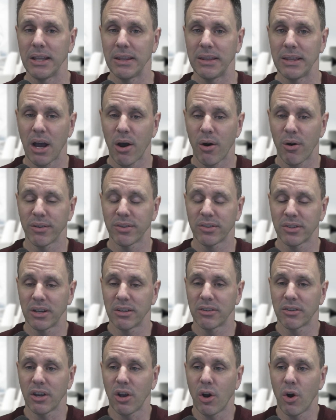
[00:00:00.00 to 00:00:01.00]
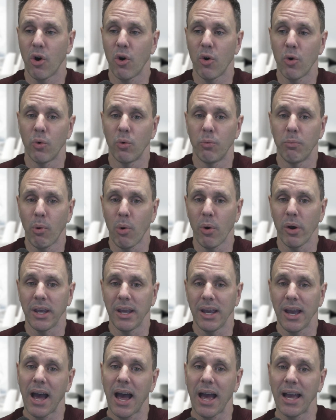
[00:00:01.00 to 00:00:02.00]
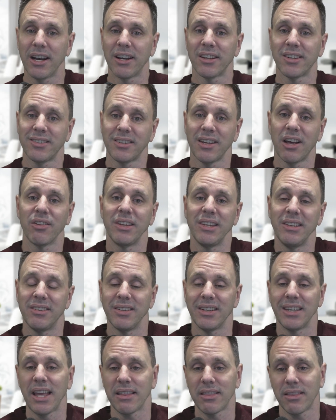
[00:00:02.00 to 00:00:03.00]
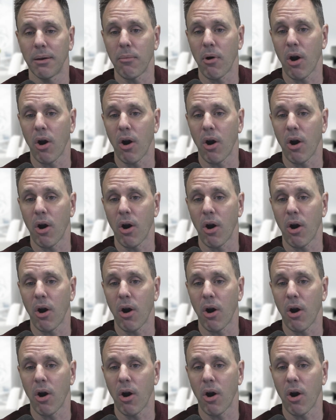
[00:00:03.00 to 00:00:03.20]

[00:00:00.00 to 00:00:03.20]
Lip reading: Now all of a sudden it's like, oh boy, I got to sell these and get them